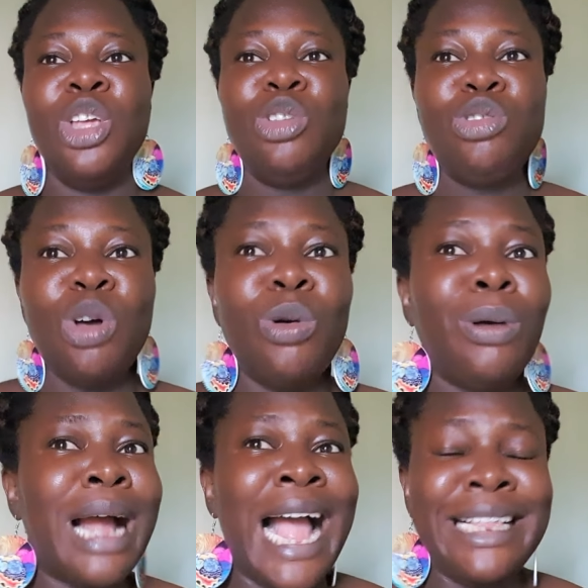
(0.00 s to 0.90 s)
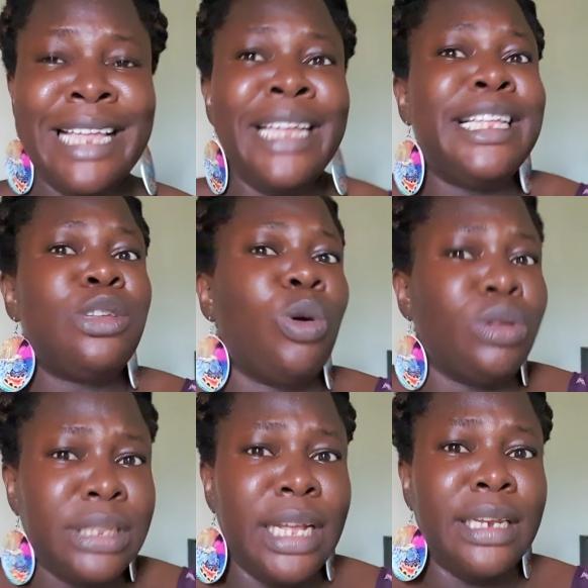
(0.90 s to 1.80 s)
So I think this
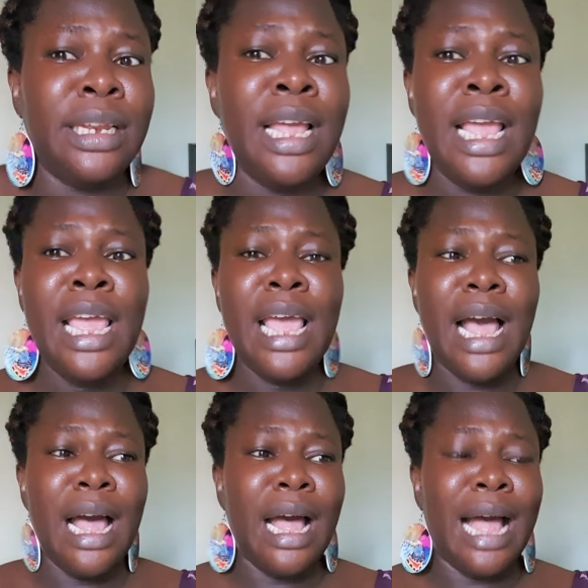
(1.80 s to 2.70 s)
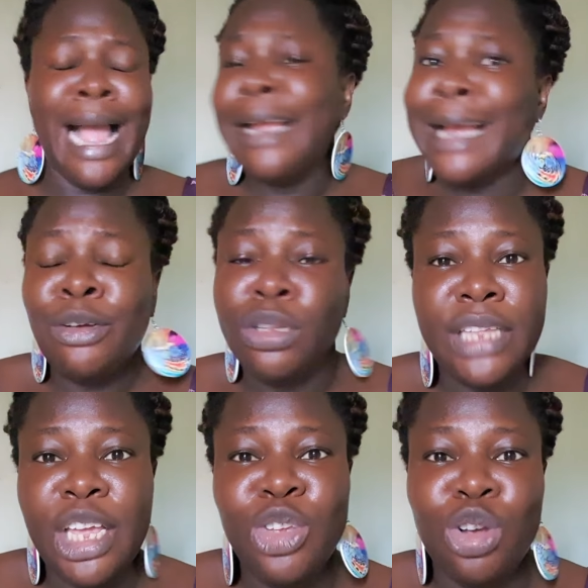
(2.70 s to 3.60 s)
whole thing, I don't
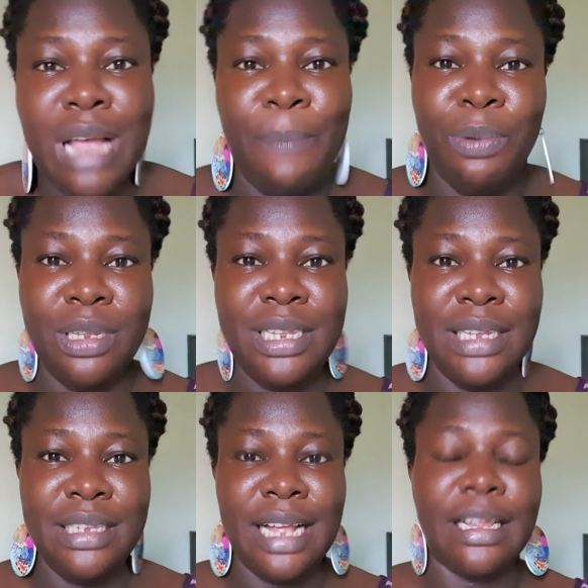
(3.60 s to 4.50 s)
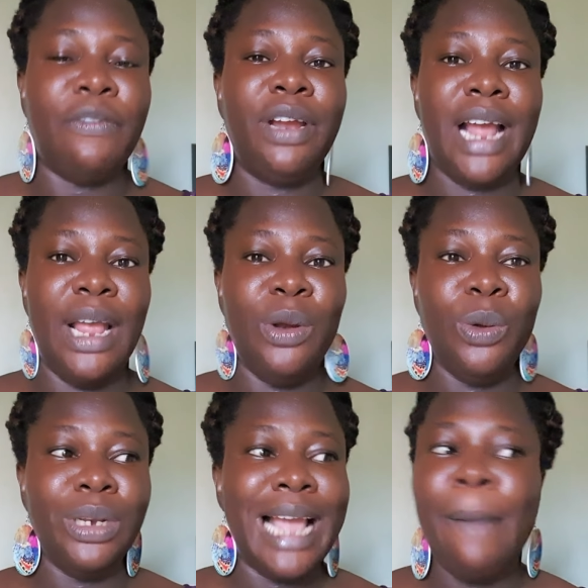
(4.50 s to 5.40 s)
think it just happens in South Africa
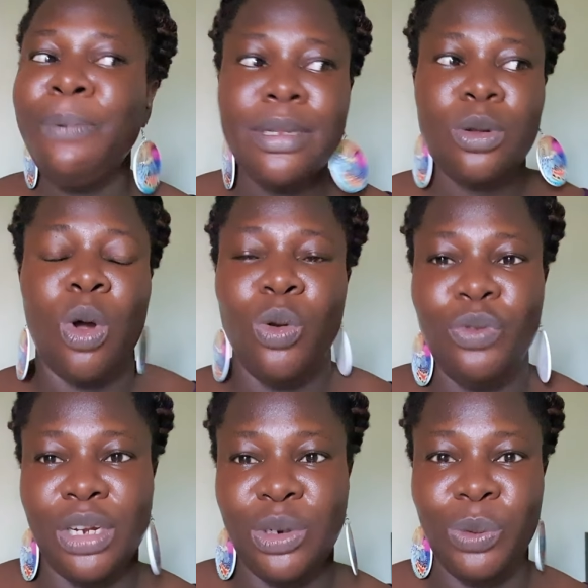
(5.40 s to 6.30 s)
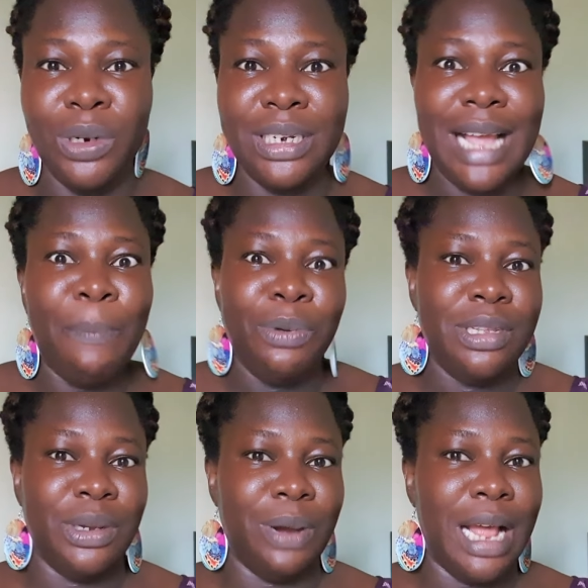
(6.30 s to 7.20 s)
alone. It happens all over the world. It
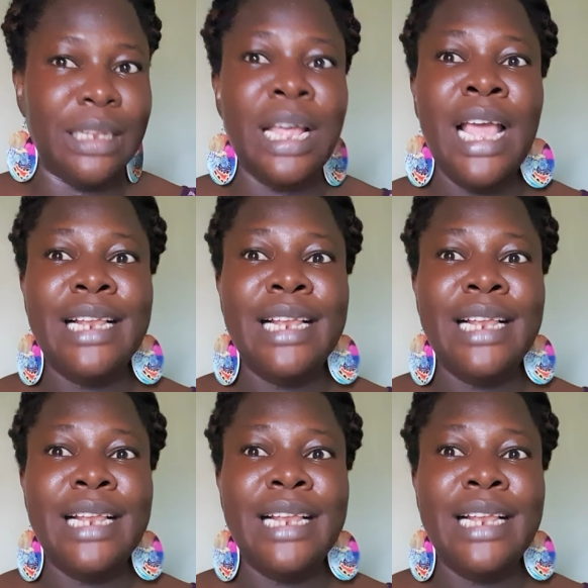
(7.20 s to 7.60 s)
happens around.